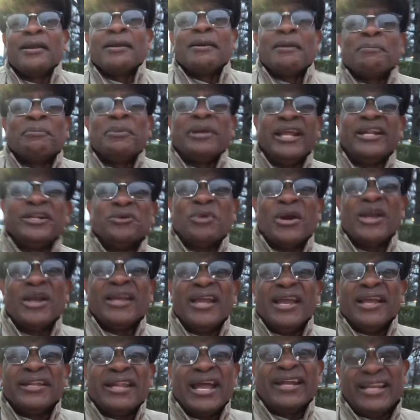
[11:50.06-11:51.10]
But anyway,
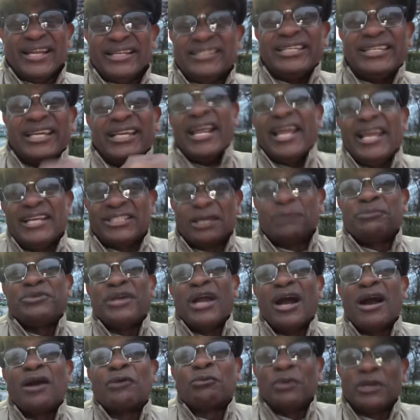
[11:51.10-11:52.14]
now these some
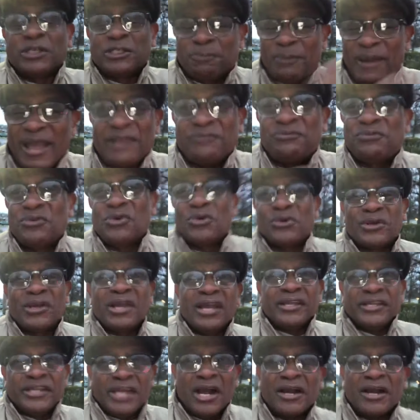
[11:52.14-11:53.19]
young, respectful
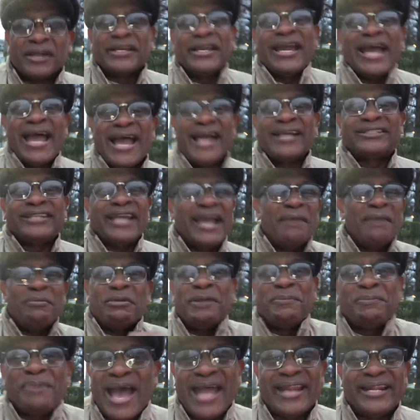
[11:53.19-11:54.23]
young guys.
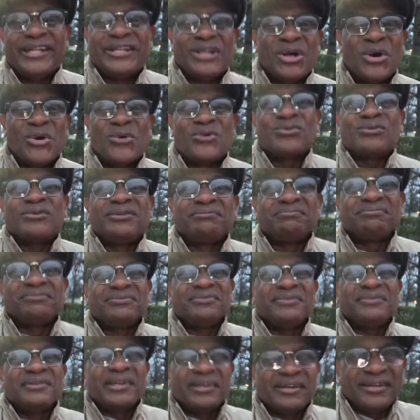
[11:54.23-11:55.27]
Everybody don't,
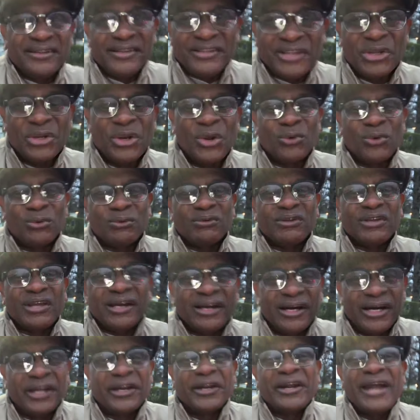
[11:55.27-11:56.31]
you know,
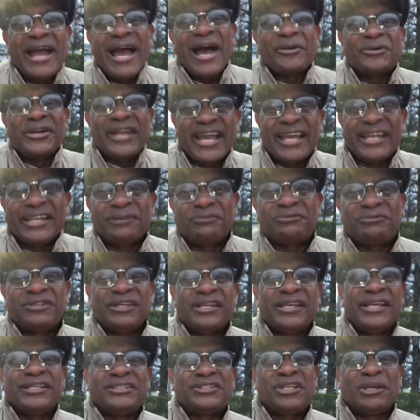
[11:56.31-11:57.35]
utter out negative
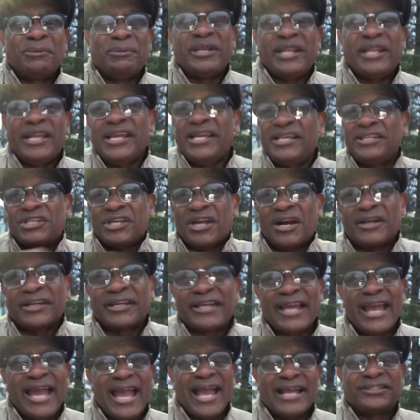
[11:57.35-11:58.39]
things. Some of these young
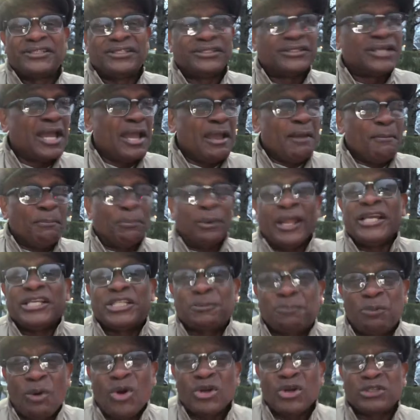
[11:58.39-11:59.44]
guys is play
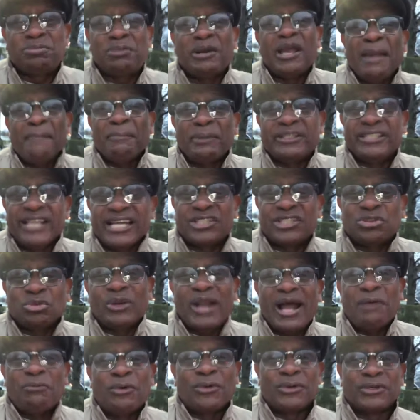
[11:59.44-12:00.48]
sports, but this is what
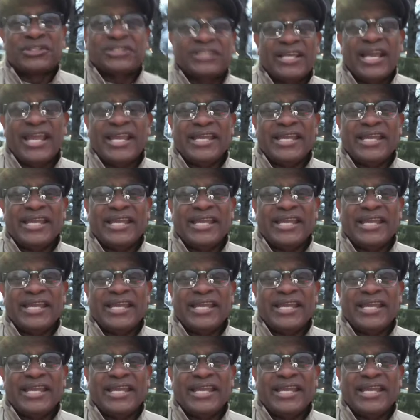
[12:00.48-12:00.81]
I want to say